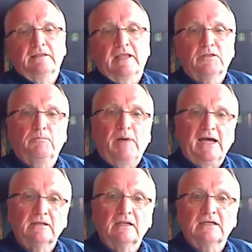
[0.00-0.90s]
Now, the
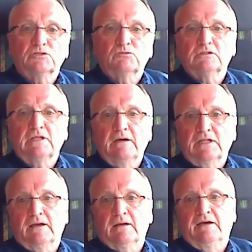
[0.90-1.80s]
panelists will no
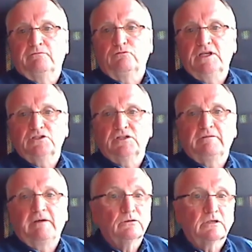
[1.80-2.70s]
doubt have reached
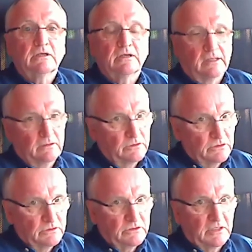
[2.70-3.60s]
their own
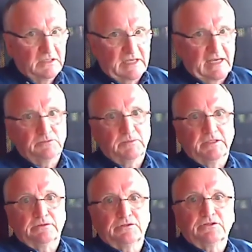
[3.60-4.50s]
conclusions and
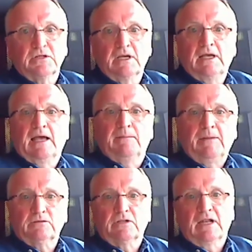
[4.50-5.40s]
assessments
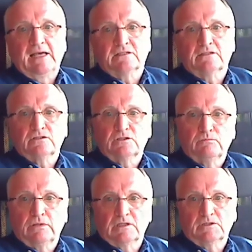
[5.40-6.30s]
about the lessons
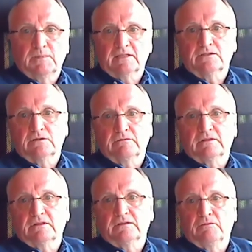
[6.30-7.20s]
and prospects
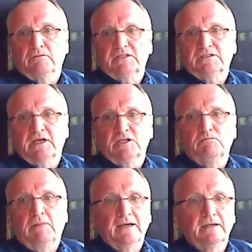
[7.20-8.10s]
that the
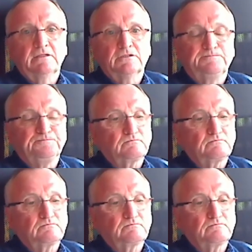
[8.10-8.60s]
research might